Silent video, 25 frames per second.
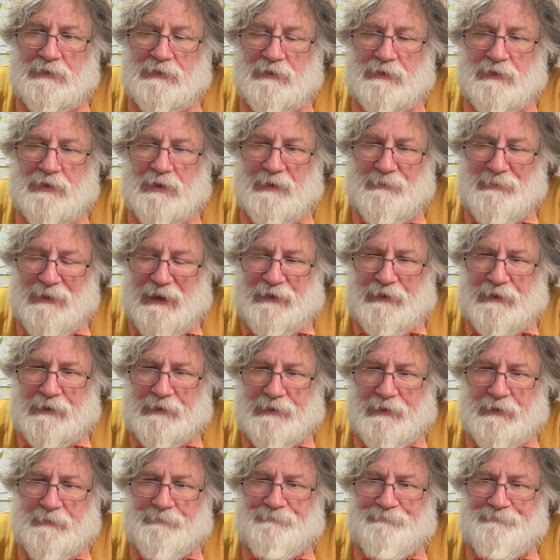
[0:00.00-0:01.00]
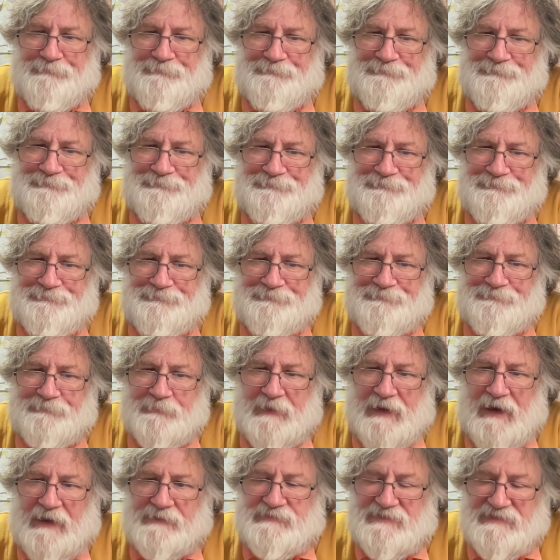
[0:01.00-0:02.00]
America
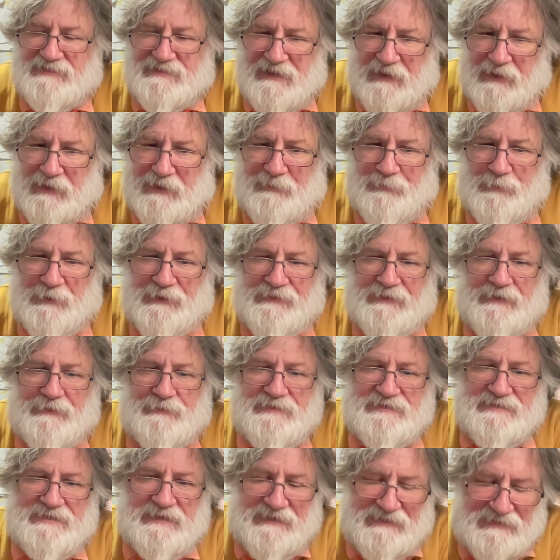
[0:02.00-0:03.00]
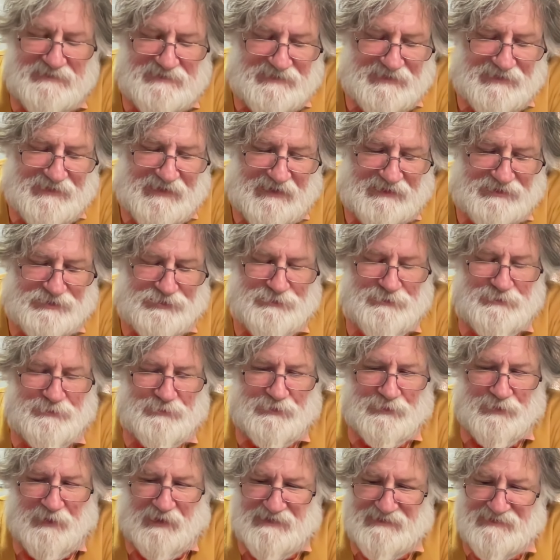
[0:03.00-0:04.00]
at a time when there is international
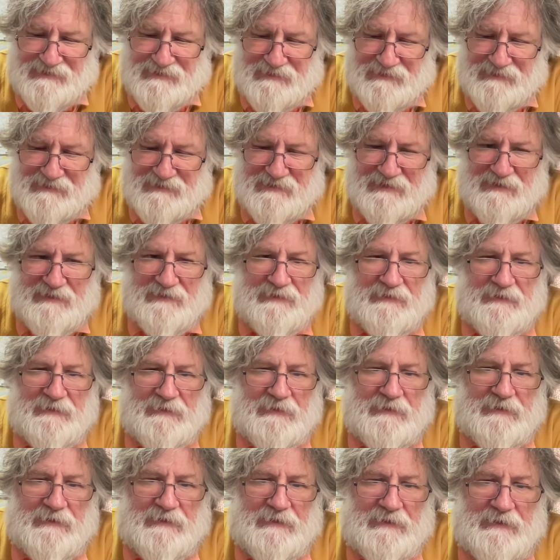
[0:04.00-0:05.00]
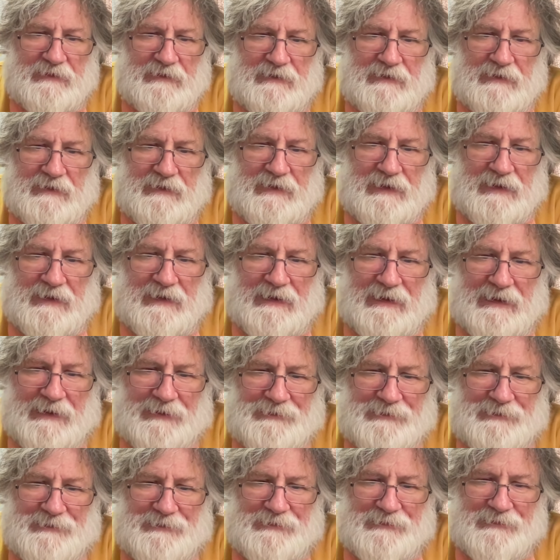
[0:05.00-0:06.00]
crisis,
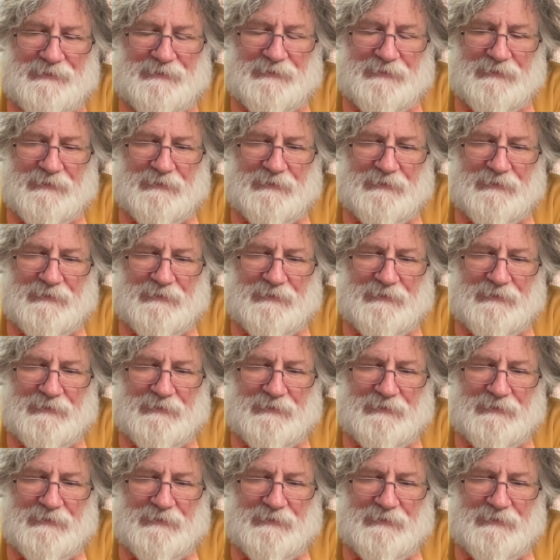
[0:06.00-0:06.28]
and